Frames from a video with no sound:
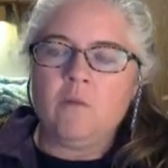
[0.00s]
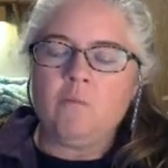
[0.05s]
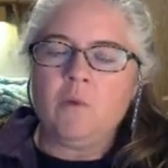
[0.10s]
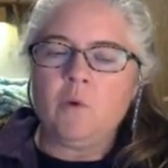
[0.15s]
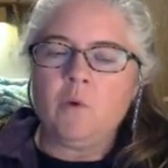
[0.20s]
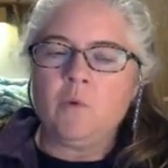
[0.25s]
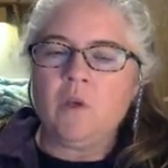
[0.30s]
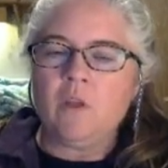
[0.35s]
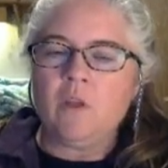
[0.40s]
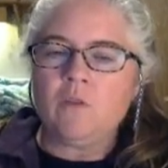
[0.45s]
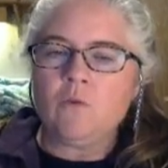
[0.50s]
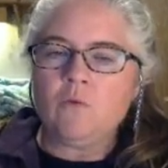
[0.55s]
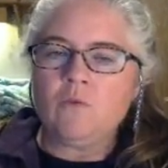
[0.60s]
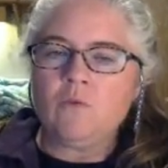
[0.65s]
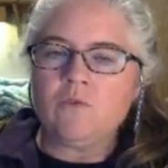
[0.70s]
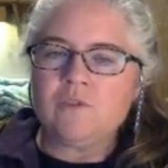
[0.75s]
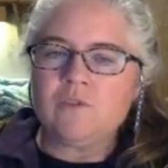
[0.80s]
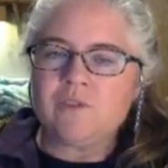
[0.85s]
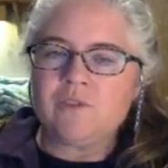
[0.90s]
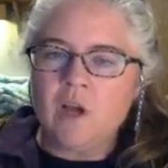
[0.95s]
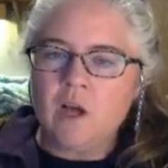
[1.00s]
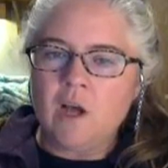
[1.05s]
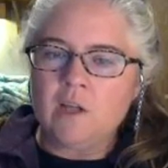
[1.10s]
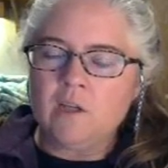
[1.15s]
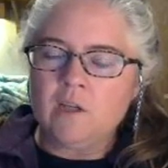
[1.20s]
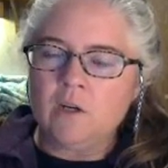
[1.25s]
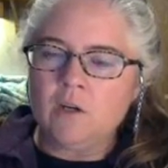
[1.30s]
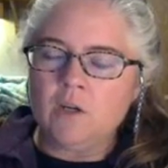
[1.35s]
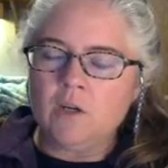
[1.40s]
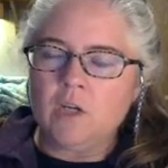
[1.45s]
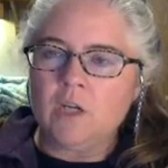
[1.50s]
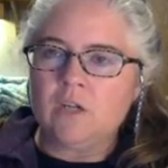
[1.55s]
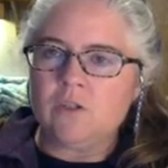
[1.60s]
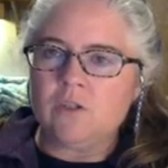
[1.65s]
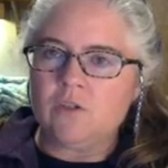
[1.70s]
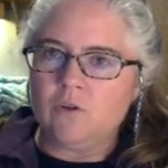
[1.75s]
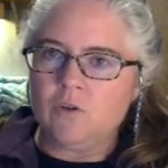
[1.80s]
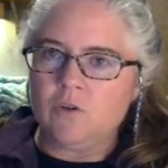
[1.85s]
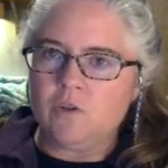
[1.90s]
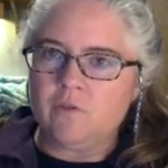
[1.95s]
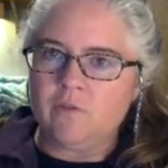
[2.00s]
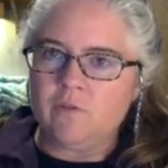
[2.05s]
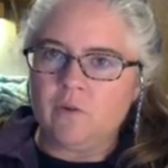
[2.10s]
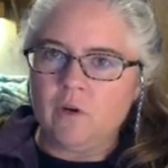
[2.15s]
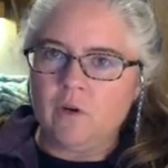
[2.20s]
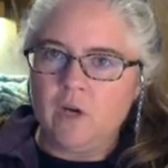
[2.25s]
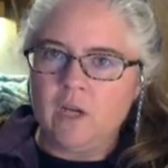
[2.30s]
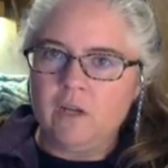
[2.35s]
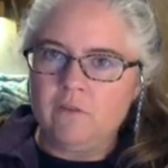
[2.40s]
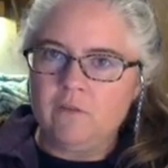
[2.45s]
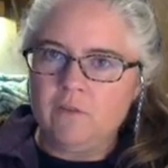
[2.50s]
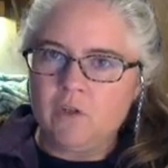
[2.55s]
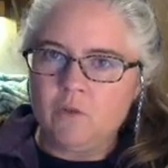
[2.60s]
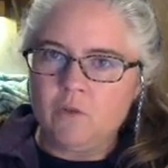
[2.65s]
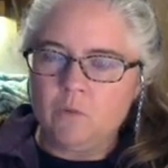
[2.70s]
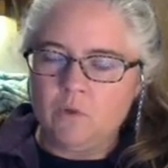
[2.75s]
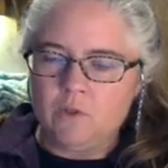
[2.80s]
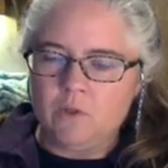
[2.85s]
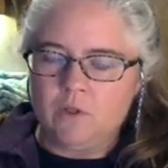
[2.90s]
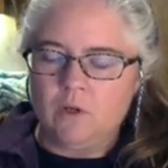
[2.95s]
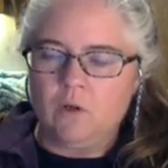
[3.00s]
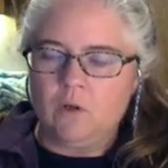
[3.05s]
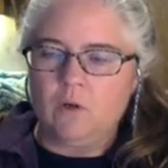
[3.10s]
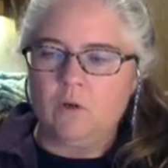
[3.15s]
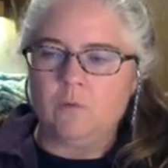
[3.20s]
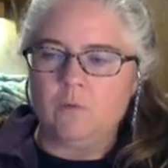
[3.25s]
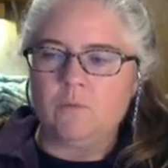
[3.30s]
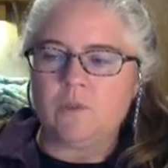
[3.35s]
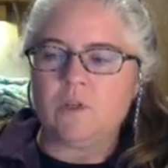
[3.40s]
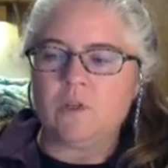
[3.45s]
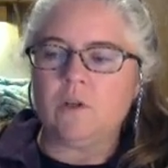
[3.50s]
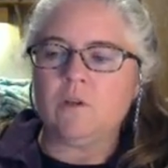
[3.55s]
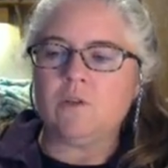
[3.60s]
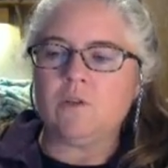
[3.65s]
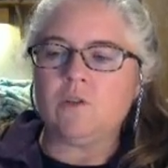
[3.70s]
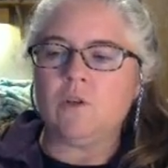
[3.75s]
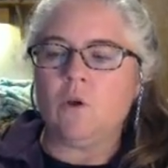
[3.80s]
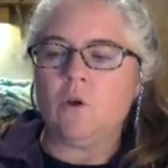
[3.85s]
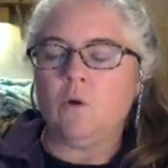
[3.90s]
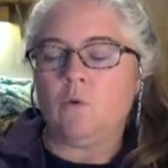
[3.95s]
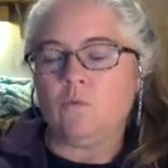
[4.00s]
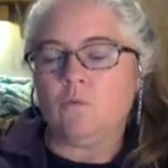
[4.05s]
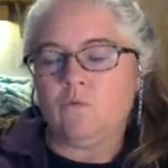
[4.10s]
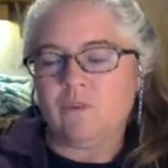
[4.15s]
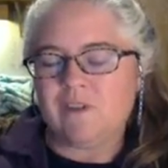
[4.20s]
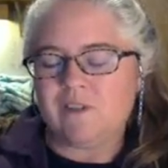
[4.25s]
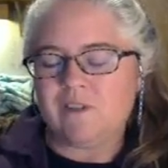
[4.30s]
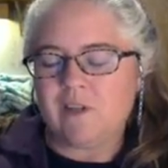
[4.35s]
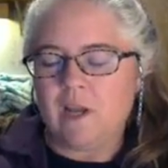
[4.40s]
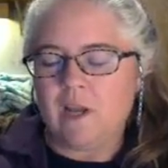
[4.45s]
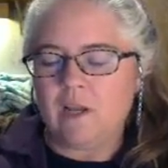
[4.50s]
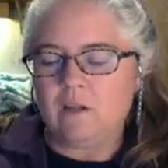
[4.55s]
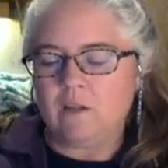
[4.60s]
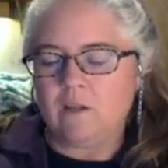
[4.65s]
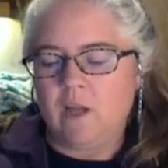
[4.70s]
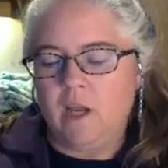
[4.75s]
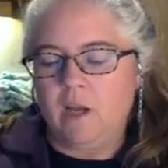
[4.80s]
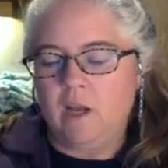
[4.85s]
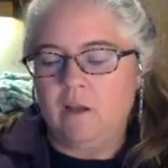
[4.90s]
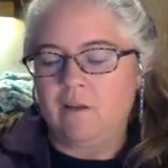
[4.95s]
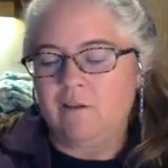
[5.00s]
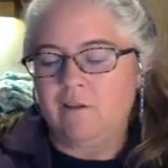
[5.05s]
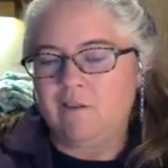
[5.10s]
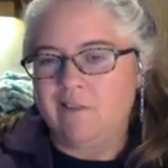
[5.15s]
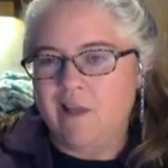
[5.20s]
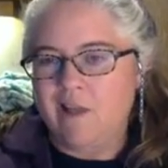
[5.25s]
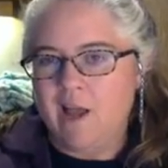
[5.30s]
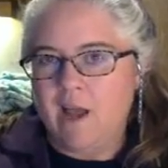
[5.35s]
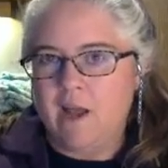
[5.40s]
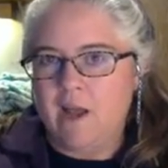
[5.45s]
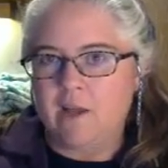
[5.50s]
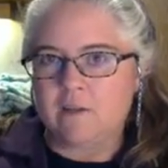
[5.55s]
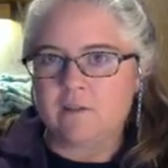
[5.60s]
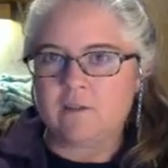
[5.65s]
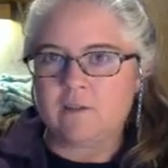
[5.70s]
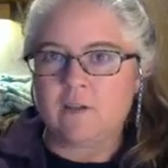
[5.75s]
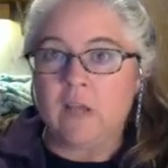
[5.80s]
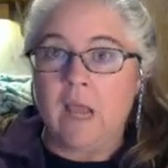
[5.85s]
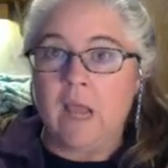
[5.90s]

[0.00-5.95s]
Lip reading: But with Google Scholar, you're going to search for individual terms. So recycling, glass,